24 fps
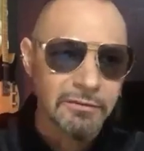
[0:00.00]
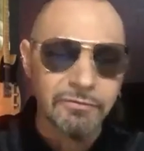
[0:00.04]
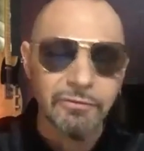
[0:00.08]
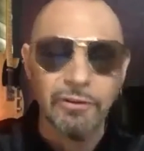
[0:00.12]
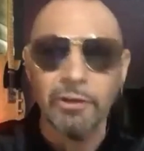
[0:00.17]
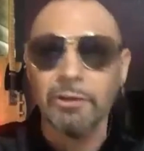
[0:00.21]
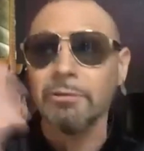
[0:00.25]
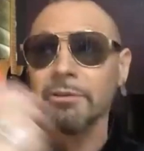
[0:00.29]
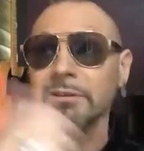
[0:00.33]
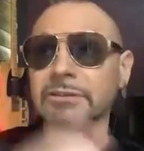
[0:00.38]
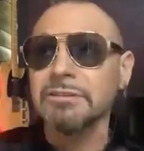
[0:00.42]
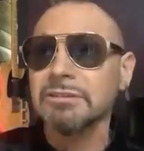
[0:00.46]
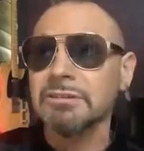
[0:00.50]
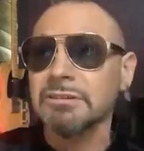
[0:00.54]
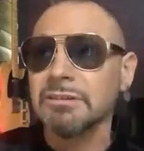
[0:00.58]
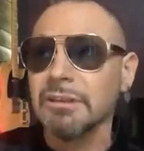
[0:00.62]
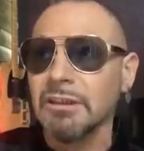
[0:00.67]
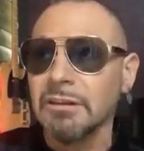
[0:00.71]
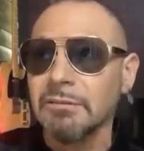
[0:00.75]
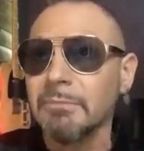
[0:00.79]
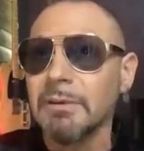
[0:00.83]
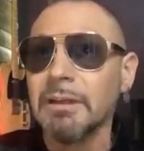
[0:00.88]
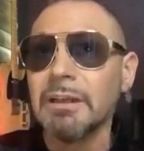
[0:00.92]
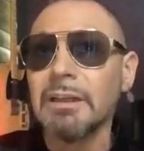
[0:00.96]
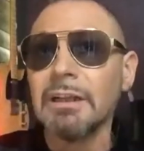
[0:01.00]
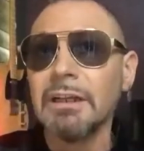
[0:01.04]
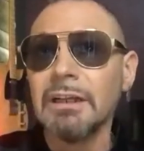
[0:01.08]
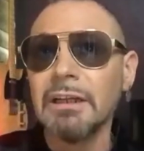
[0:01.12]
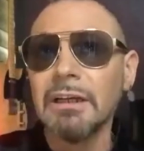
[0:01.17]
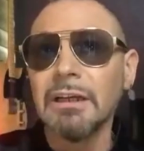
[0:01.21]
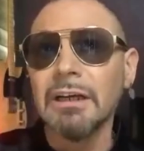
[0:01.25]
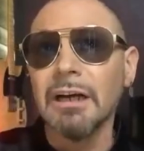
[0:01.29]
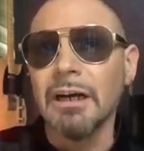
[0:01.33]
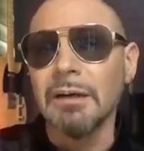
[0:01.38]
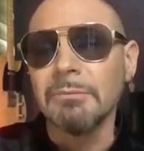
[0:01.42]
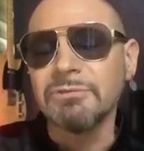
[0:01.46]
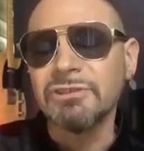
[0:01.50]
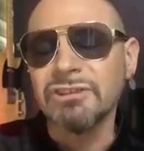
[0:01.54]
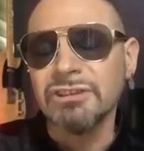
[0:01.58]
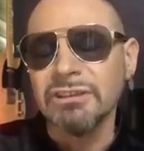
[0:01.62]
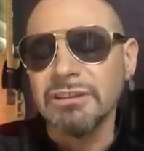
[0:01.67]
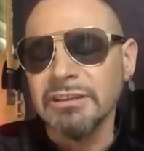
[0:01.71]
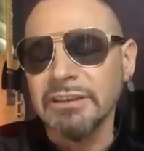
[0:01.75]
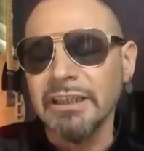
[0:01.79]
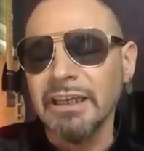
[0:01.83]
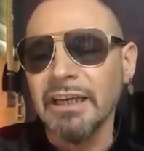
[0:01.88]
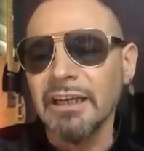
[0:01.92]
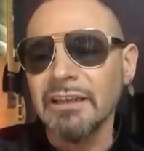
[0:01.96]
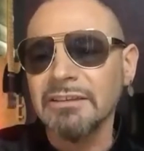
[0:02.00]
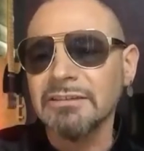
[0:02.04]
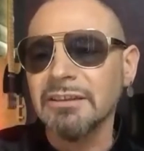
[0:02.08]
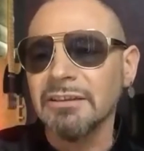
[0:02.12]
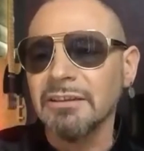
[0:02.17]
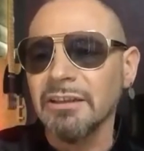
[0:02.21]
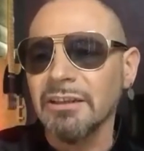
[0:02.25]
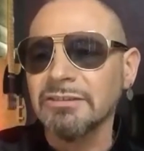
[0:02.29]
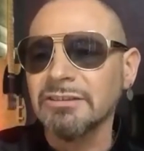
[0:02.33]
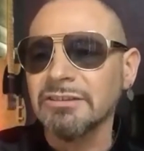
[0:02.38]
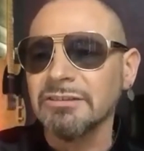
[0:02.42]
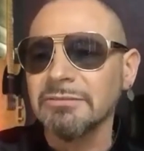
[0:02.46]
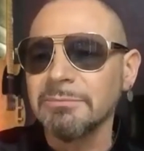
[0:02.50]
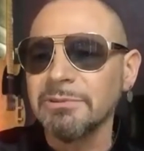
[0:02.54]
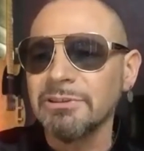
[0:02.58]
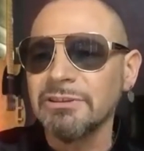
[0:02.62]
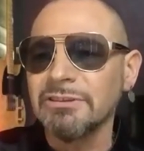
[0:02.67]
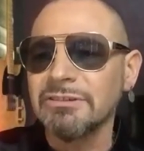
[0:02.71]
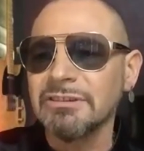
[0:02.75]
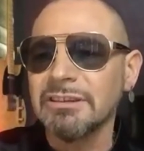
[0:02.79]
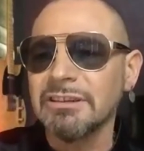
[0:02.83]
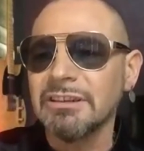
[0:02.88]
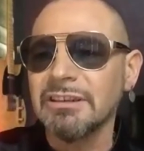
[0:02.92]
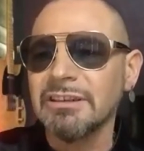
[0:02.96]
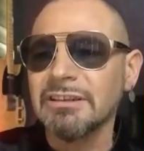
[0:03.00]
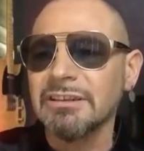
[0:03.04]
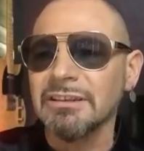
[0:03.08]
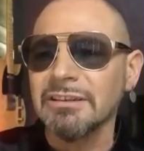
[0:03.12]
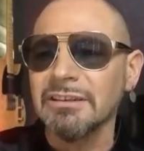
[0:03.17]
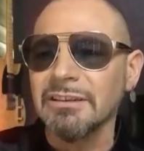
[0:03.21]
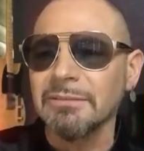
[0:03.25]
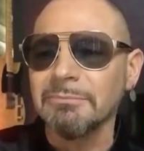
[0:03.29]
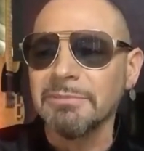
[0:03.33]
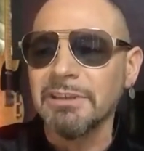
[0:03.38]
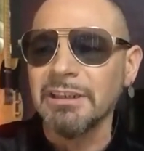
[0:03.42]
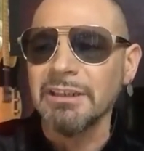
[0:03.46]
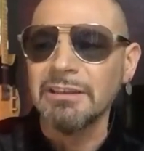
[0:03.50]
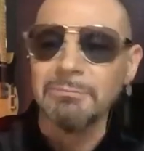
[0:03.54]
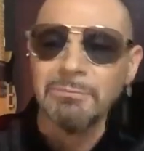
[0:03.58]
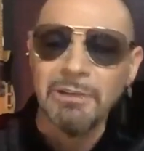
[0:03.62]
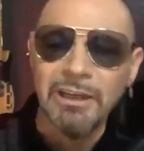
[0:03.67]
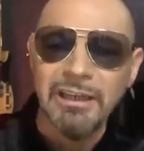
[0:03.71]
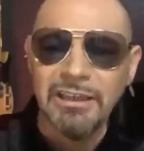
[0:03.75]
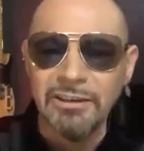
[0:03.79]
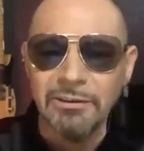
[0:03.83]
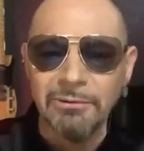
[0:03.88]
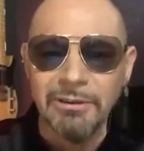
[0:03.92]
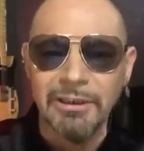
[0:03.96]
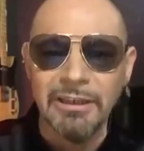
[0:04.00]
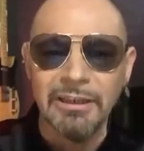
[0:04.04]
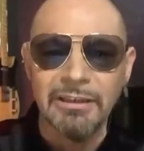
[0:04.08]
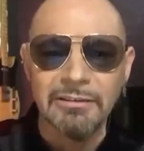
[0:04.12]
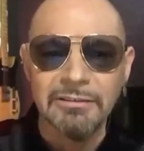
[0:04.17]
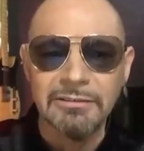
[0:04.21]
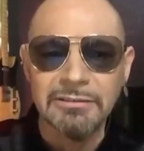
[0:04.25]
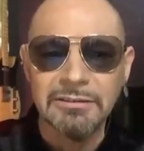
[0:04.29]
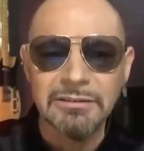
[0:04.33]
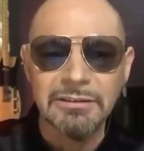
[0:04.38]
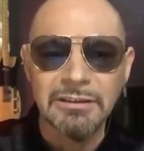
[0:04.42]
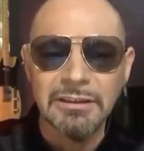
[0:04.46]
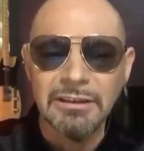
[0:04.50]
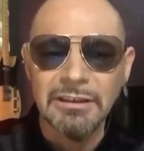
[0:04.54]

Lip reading: the forest, I'm chilling out to lots of music, and I'm getting my head around